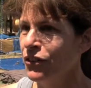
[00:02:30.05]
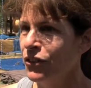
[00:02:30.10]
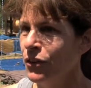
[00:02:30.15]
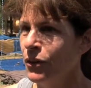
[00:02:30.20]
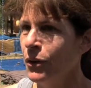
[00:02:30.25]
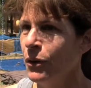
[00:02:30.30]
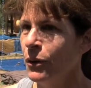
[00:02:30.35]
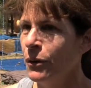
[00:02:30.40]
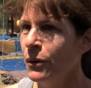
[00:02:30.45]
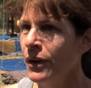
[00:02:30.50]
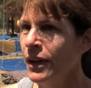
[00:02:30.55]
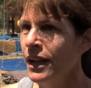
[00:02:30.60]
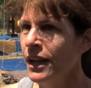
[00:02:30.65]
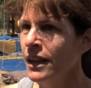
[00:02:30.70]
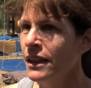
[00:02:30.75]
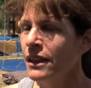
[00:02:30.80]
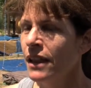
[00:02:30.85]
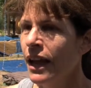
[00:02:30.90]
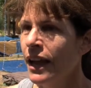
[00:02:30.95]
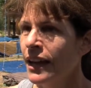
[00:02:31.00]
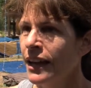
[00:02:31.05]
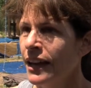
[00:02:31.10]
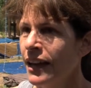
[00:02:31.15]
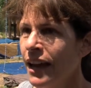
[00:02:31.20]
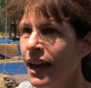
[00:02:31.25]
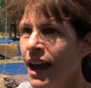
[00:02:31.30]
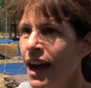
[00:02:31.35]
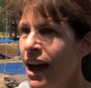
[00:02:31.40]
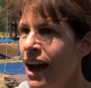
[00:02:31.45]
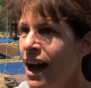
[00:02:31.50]
to like,
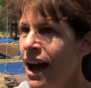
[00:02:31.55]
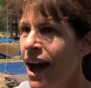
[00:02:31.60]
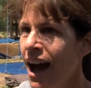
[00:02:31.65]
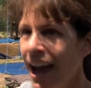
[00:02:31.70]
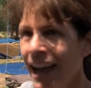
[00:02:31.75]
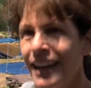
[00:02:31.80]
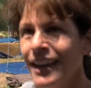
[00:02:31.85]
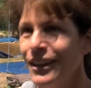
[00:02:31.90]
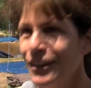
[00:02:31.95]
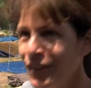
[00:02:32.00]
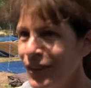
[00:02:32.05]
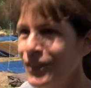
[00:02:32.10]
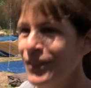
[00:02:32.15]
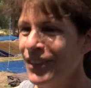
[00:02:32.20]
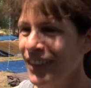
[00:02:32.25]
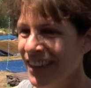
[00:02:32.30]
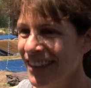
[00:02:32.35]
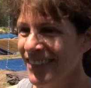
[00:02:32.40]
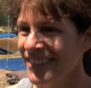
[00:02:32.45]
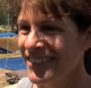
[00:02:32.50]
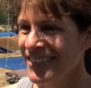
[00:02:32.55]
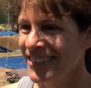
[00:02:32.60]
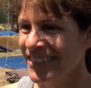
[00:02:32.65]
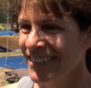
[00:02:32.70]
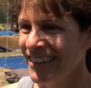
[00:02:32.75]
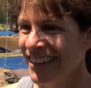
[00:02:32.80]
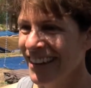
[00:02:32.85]
I can do this.